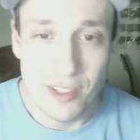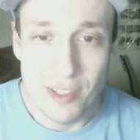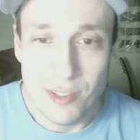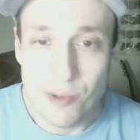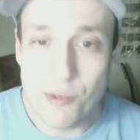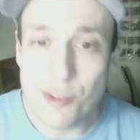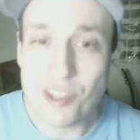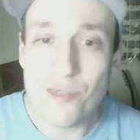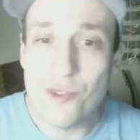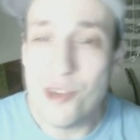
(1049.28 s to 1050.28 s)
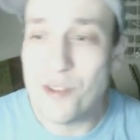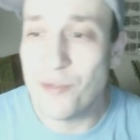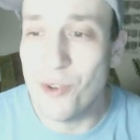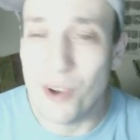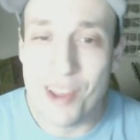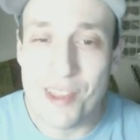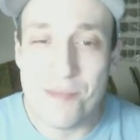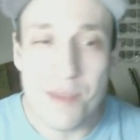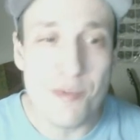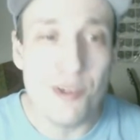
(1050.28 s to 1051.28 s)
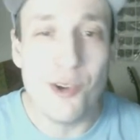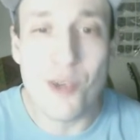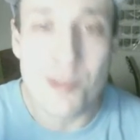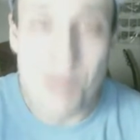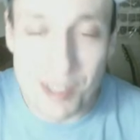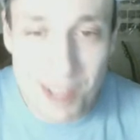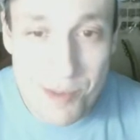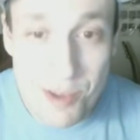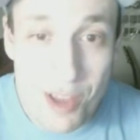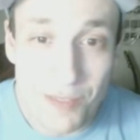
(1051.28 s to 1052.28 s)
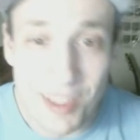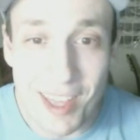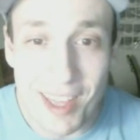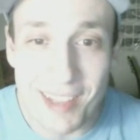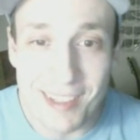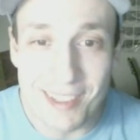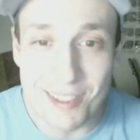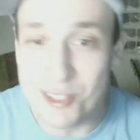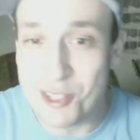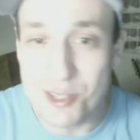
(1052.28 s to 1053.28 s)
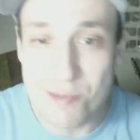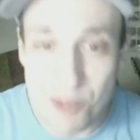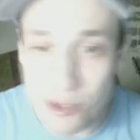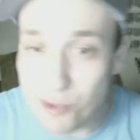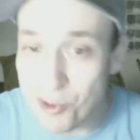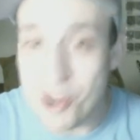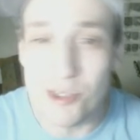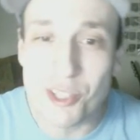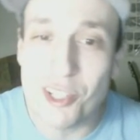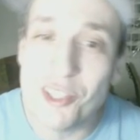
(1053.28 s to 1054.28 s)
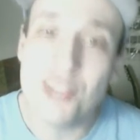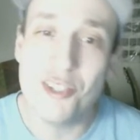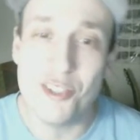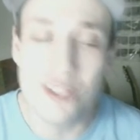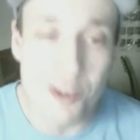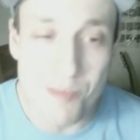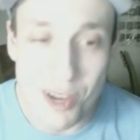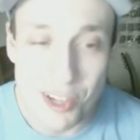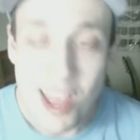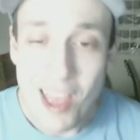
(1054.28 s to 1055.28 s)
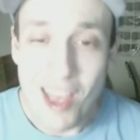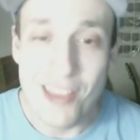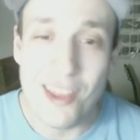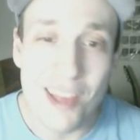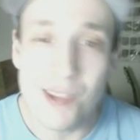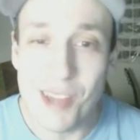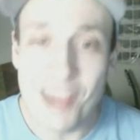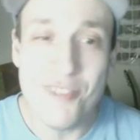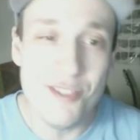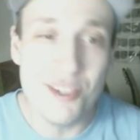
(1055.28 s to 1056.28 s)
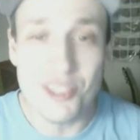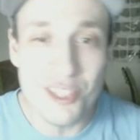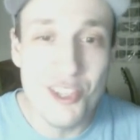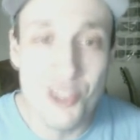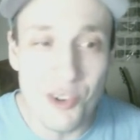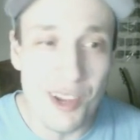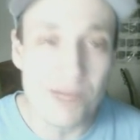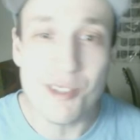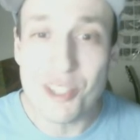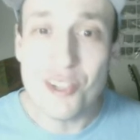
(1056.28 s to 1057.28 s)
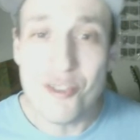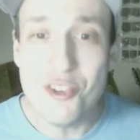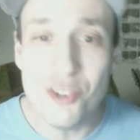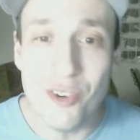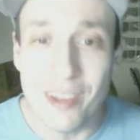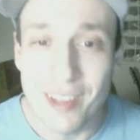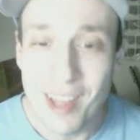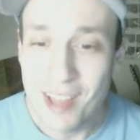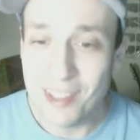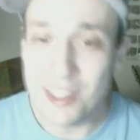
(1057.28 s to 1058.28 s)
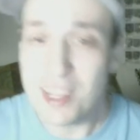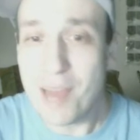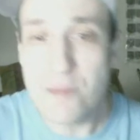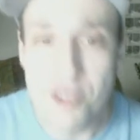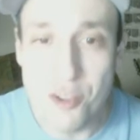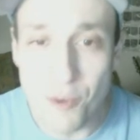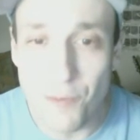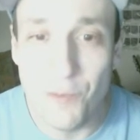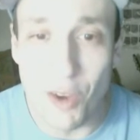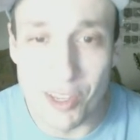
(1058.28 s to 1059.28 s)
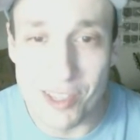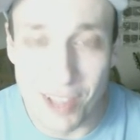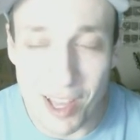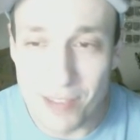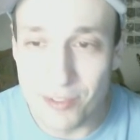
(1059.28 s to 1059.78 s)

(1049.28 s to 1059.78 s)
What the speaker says: What was I rooting for? And then people call up like WFAN, you know, the sports talk radio, which I listen to so much, and they're like, can't you just enjoy it? What's there to enjoy? Nothing happened to your fucking life.